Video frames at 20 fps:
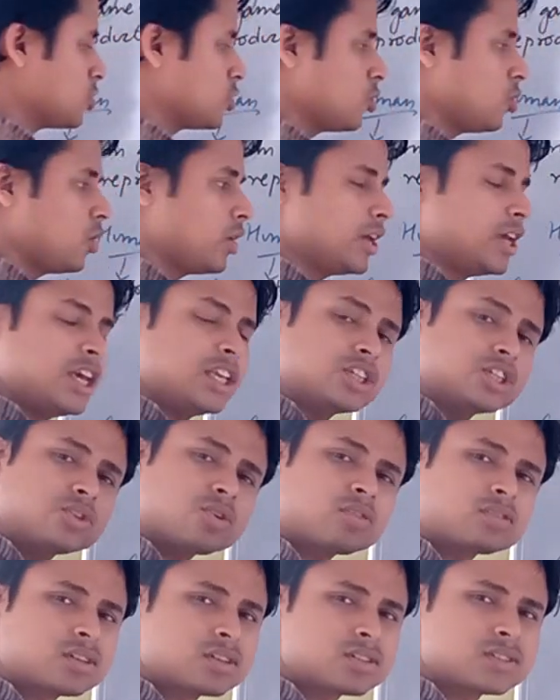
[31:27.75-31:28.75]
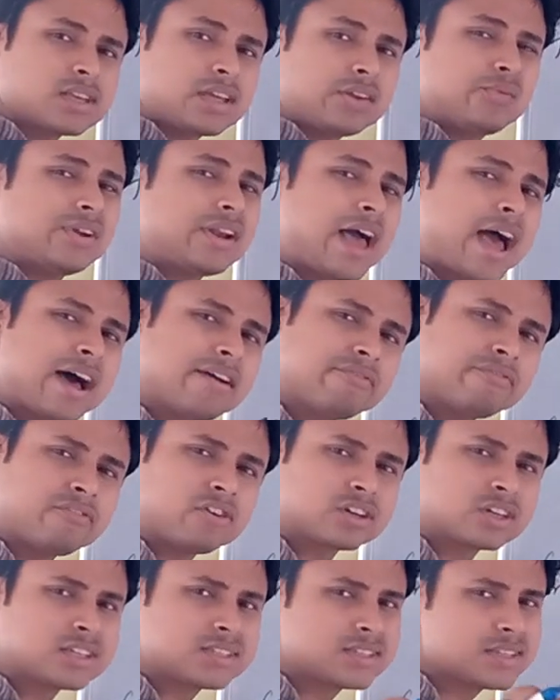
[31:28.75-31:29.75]
So each daughter cell will have
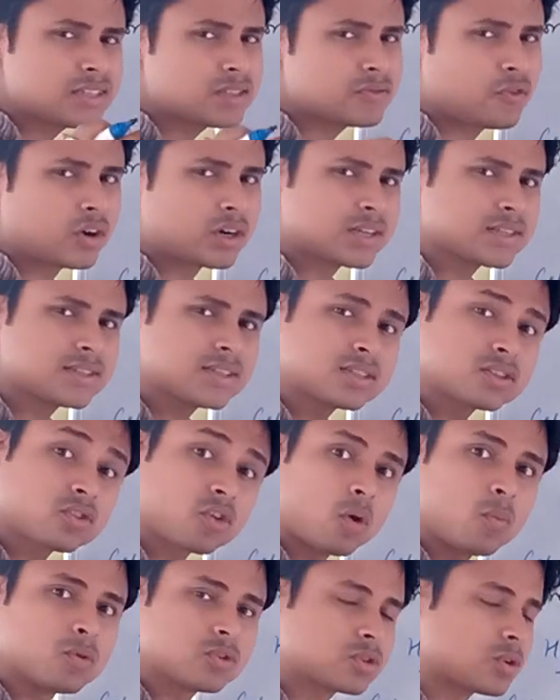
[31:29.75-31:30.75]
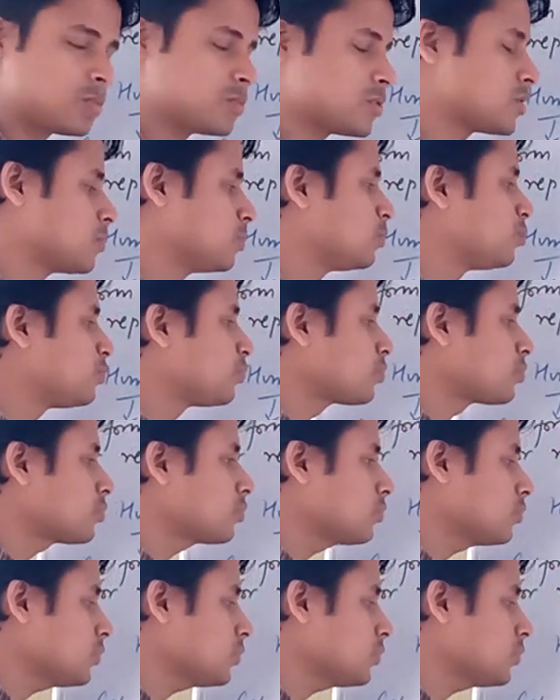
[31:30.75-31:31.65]
46 chromosomes.